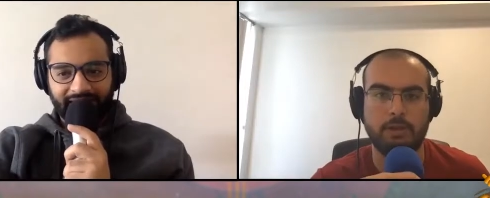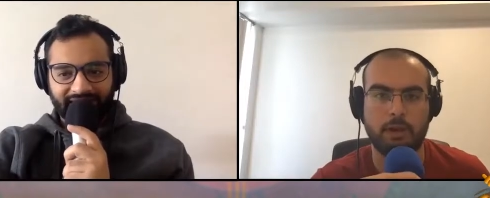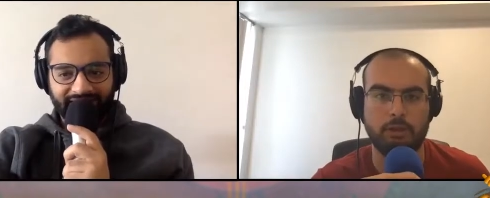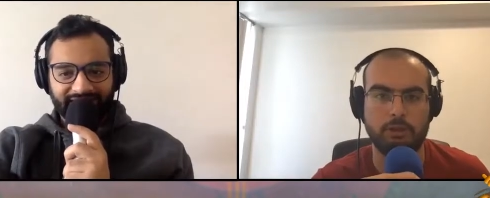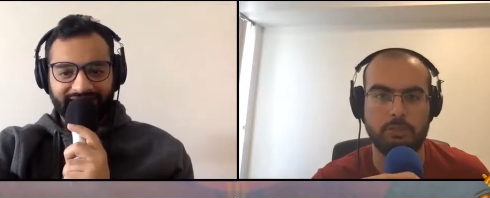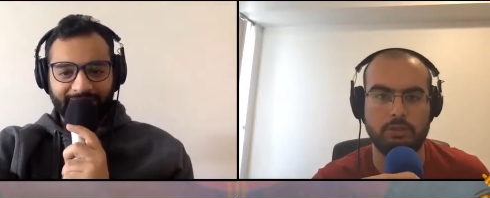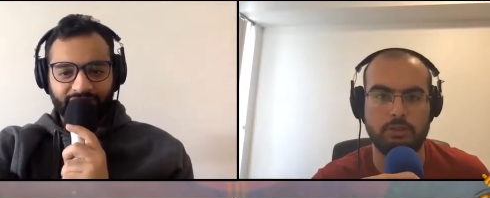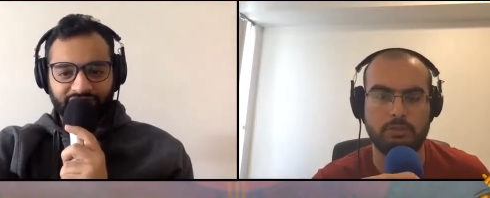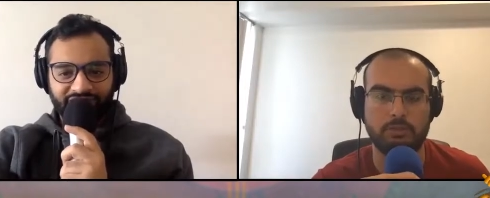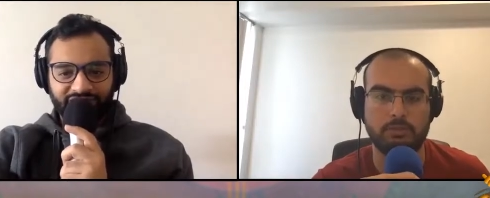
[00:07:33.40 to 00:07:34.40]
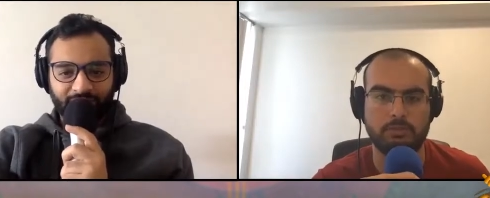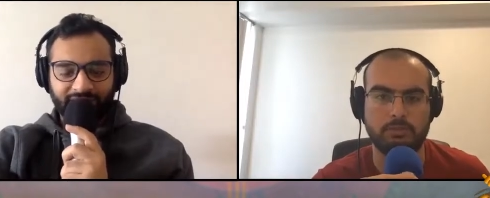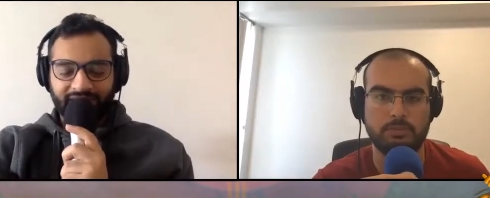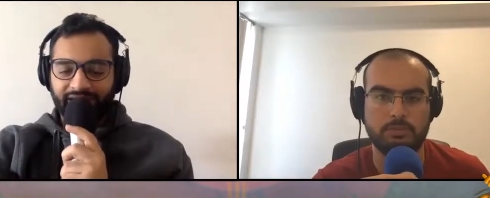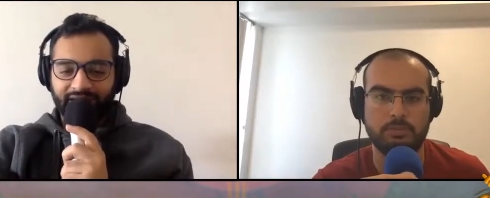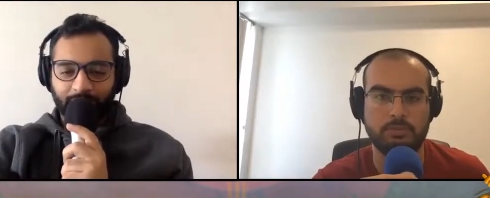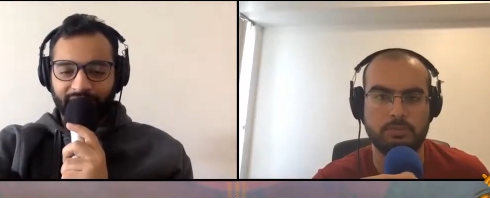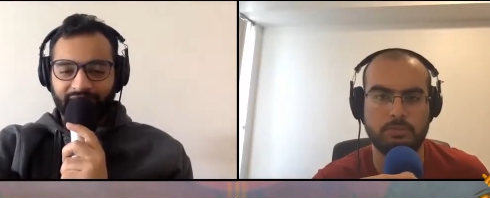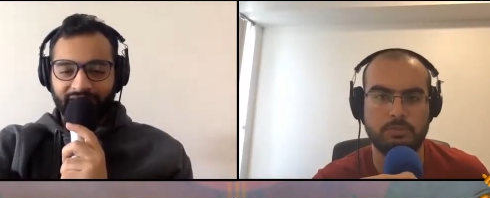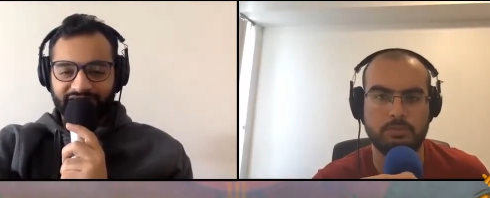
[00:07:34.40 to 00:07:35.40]
Speaker 1: I think the game pitches. changed when uh, when
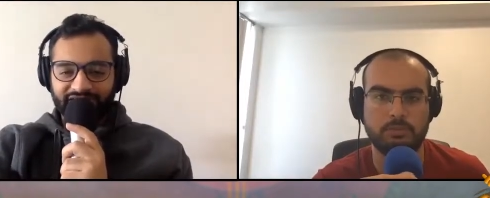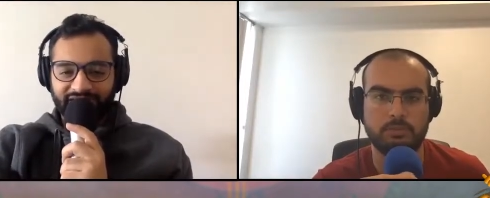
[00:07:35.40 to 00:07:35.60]
Ajinkya